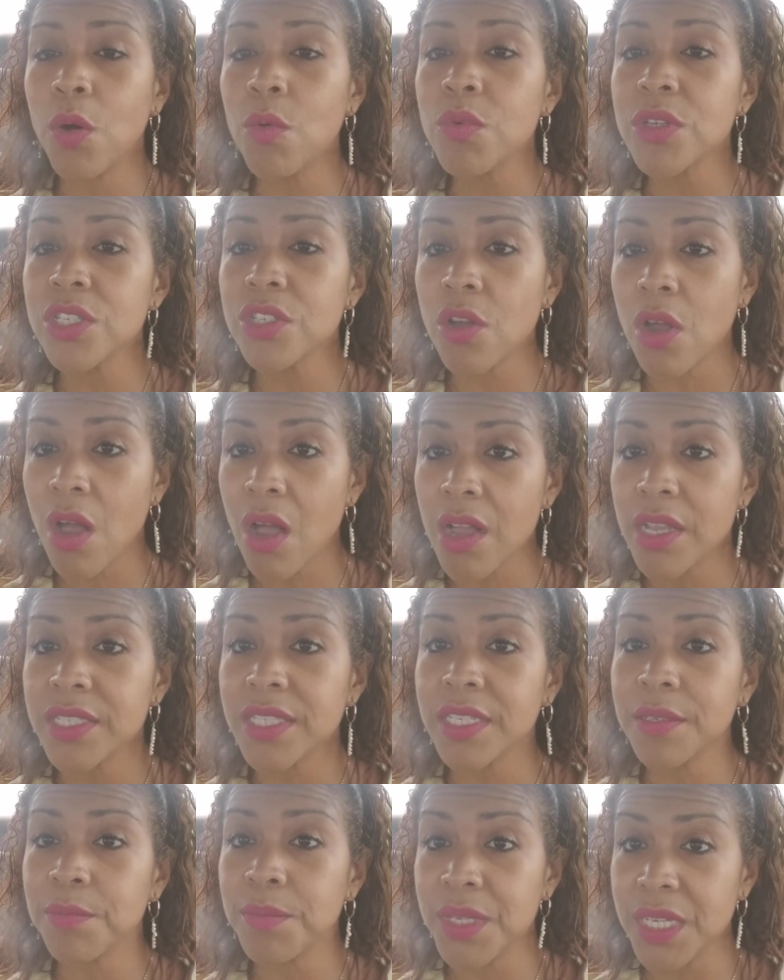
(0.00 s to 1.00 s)
was
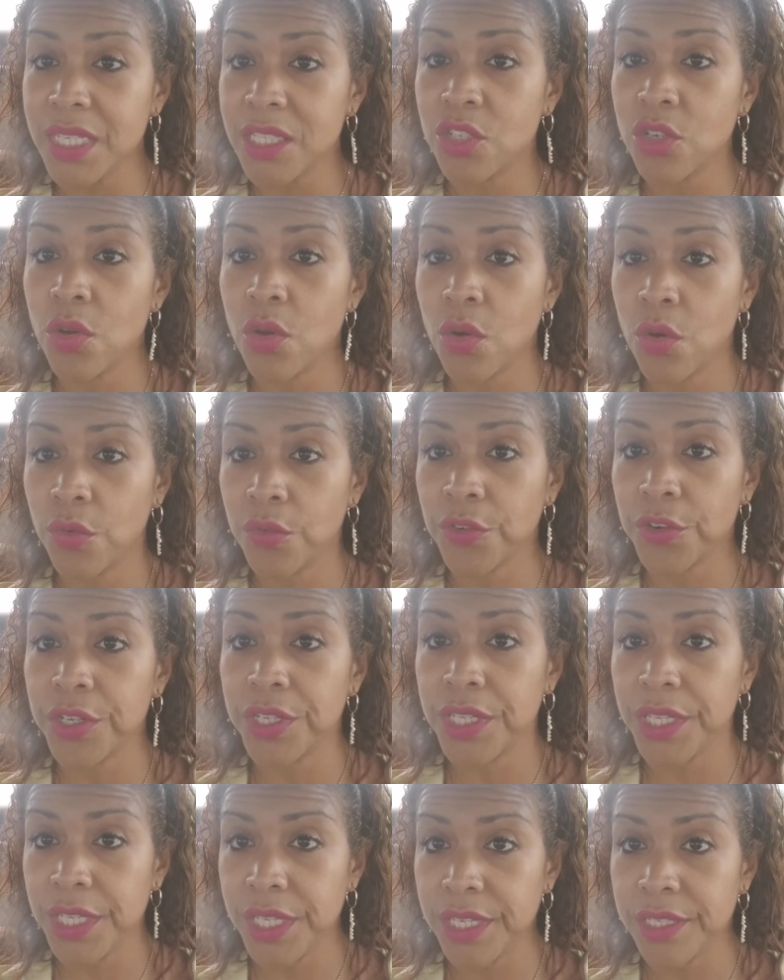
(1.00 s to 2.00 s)
causing me to
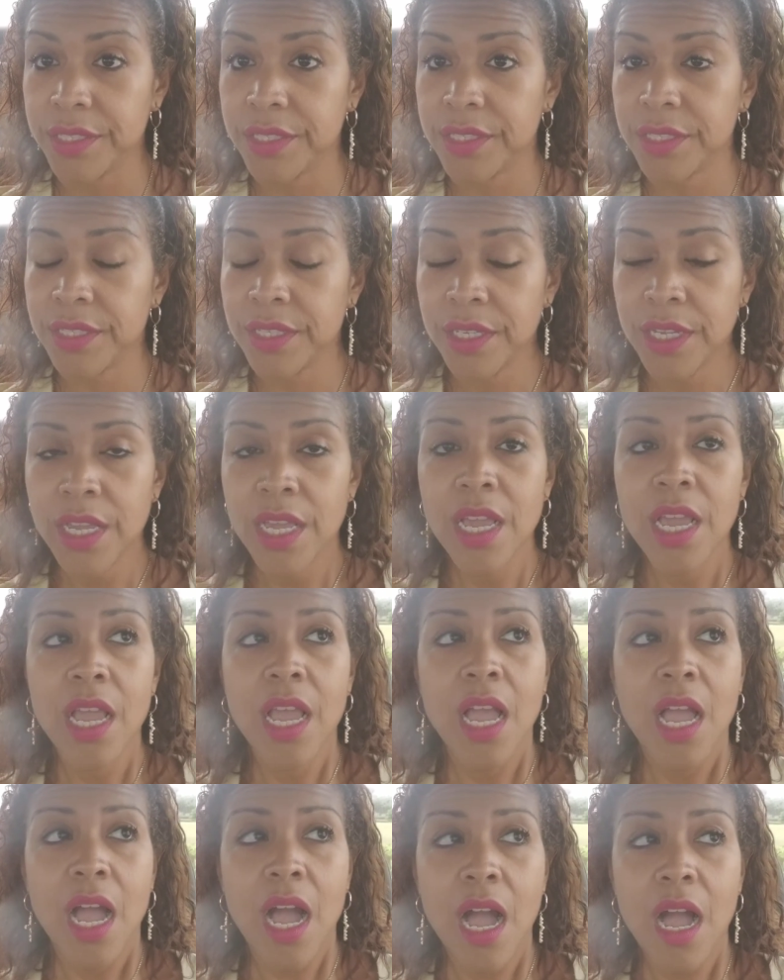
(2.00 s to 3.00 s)
overeat.
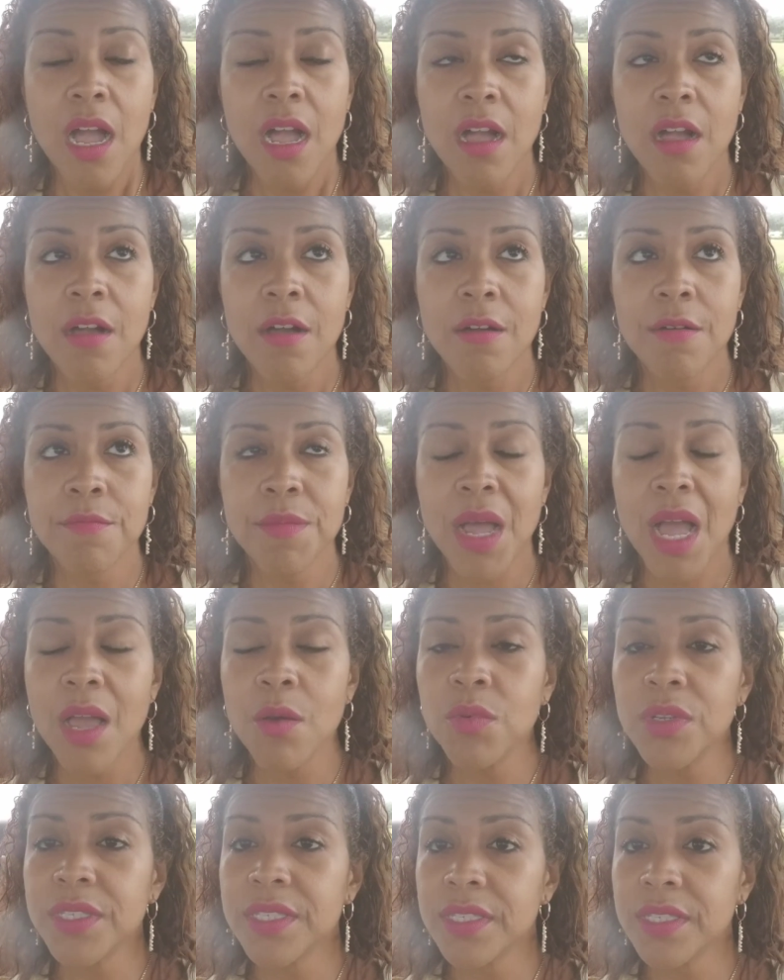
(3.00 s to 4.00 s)
I
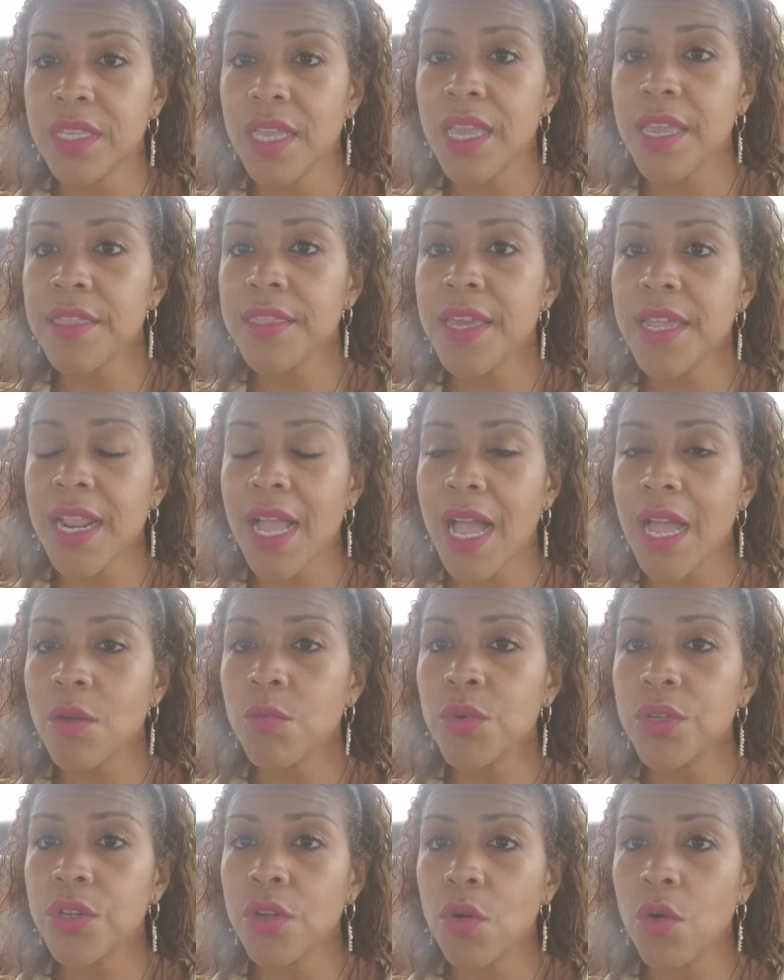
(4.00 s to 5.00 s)
would say that I
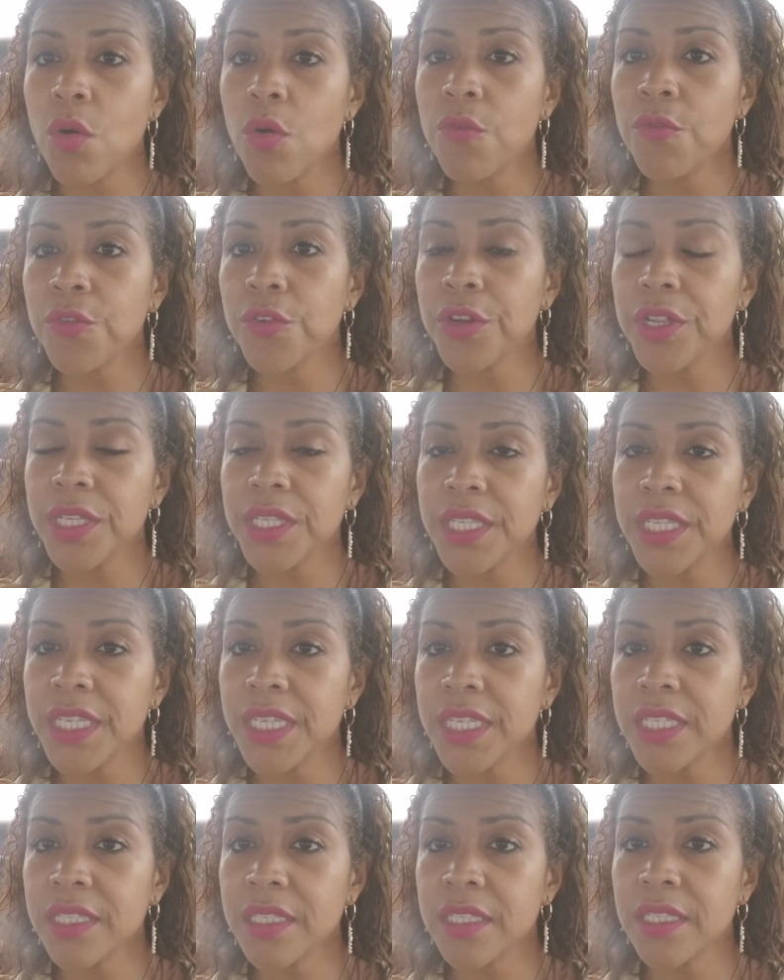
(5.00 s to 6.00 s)
would
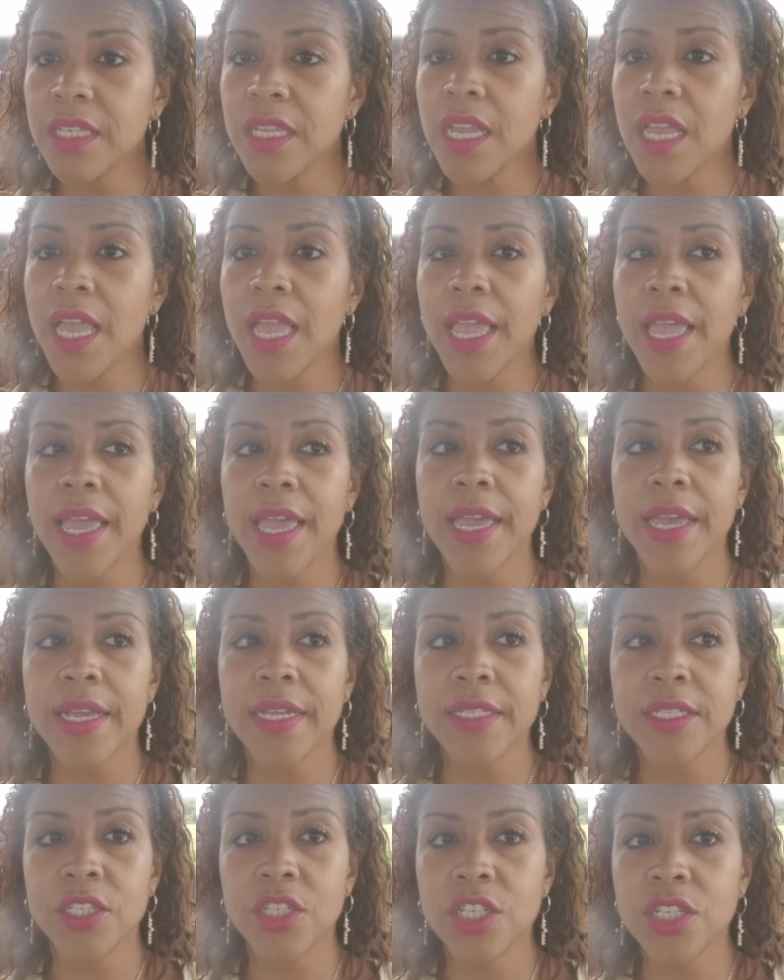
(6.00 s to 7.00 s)
overeat
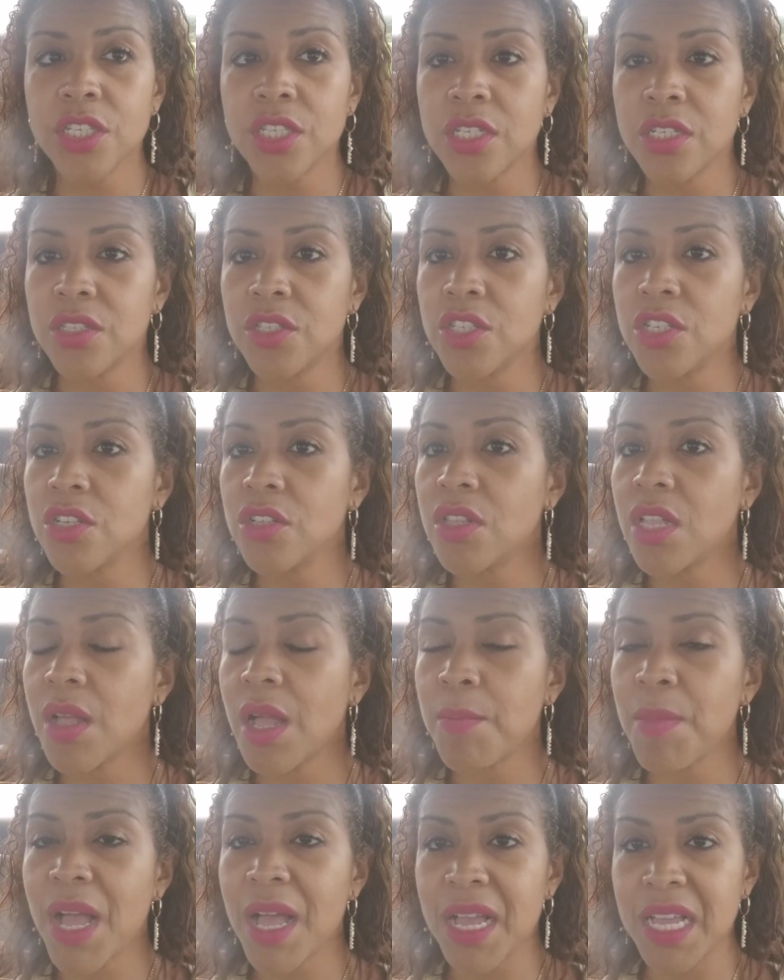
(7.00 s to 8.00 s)
and just until
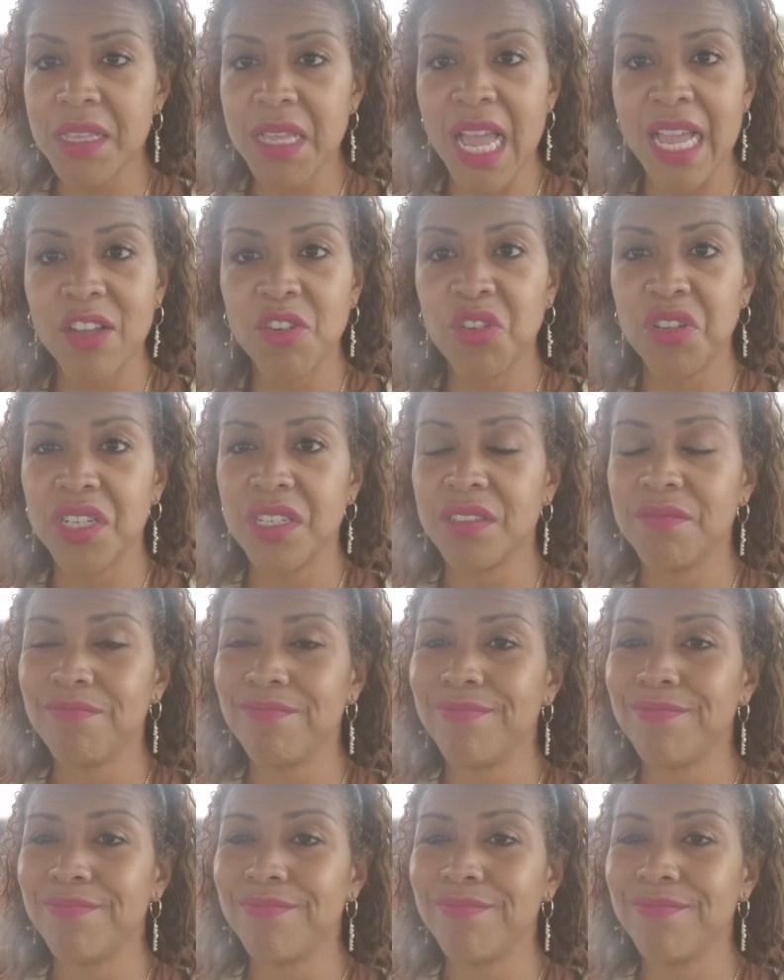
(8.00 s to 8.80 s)
I couldn't,